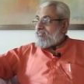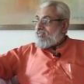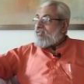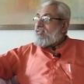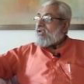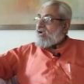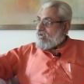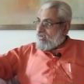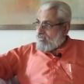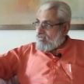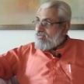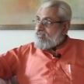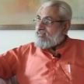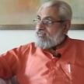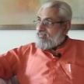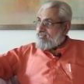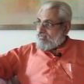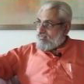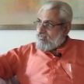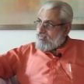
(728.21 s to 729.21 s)
Yeah,
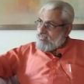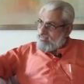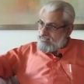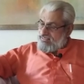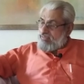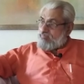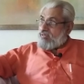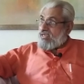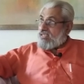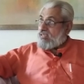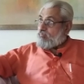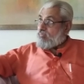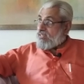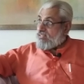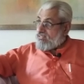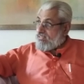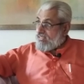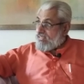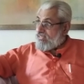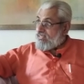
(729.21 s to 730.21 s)
it's still Maya.
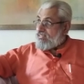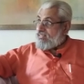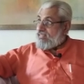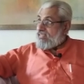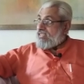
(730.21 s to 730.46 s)
But then,